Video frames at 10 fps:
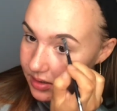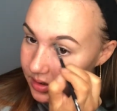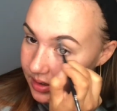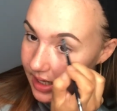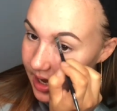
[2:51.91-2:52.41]

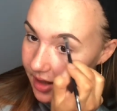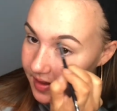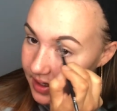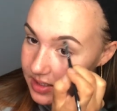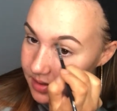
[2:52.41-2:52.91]
yeah, I
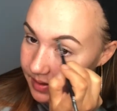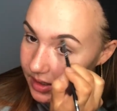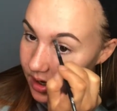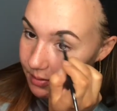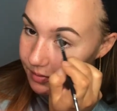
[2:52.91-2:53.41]
think it's something that
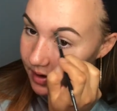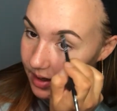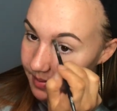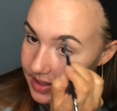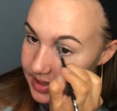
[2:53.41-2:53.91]
I would
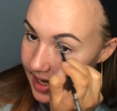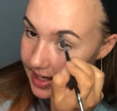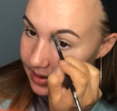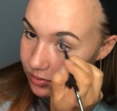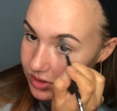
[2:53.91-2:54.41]
recommend to
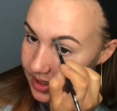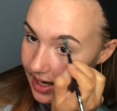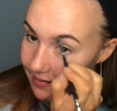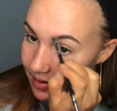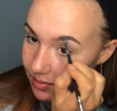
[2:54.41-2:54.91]
anybody and
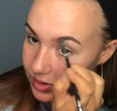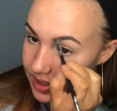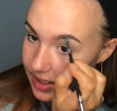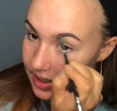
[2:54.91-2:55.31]
everybody.